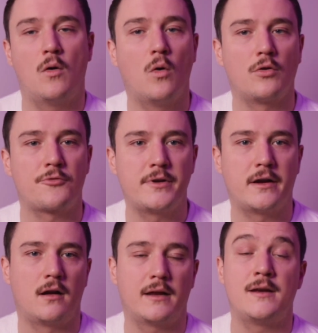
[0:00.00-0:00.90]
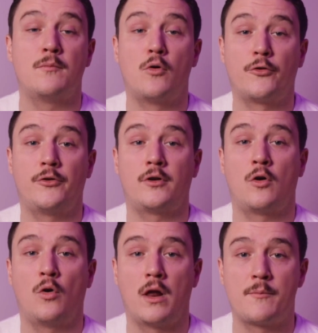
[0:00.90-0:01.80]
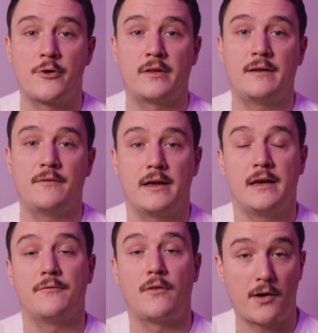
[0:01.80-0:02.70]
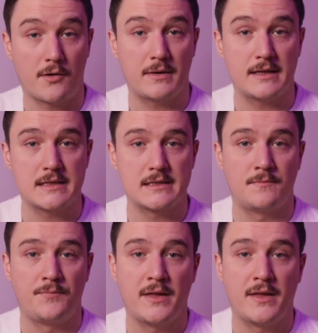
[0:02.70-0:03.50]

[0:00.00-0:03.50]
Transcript: all critical in modern collaborative environments.